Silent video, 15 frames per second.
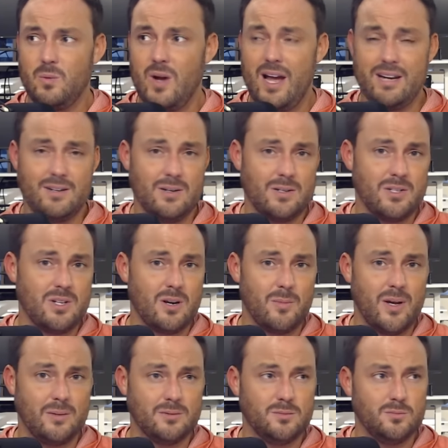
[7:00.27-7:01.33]
Wagner. You're talking
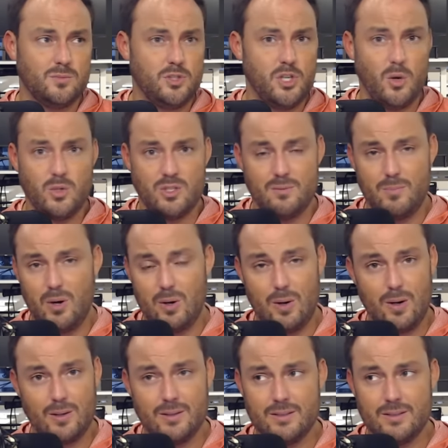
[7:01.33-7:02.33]
about Josenberger.